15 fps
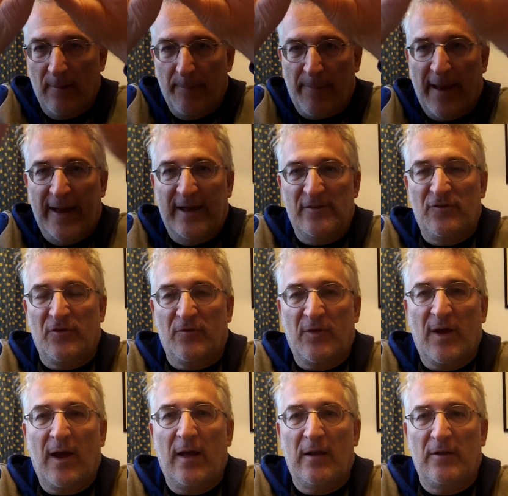bands of
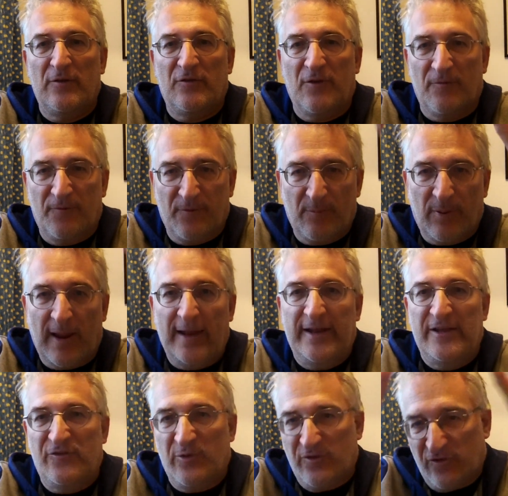colours of
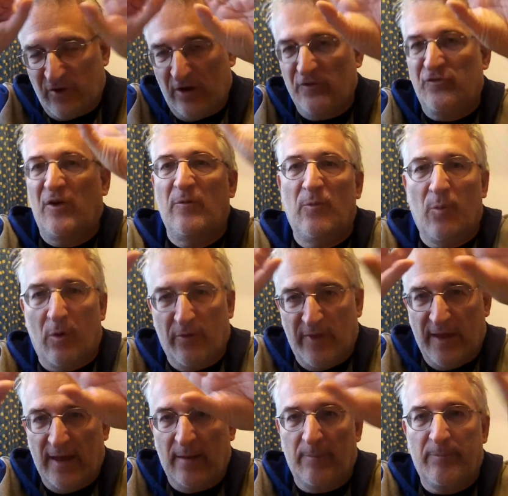planets, which tells you what
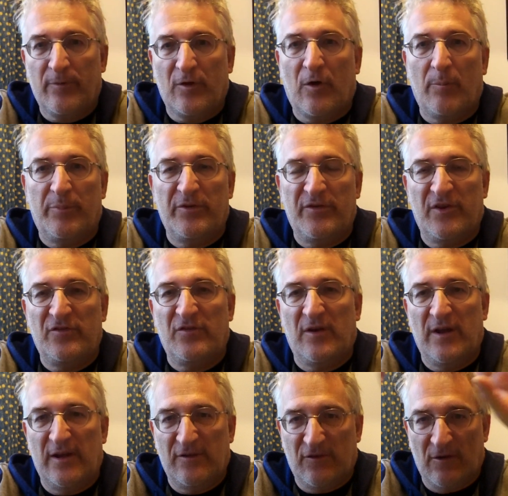their composition
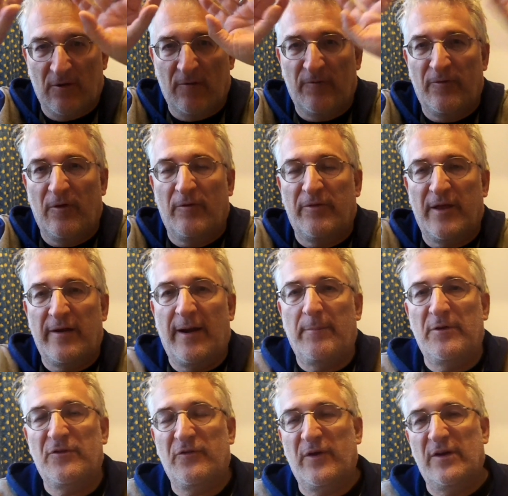is and of their
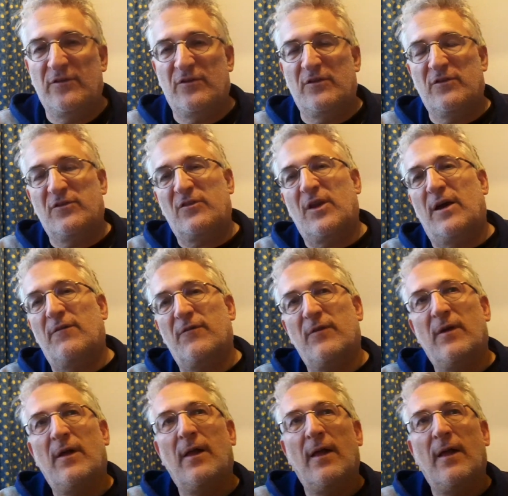atmospheres and stuff.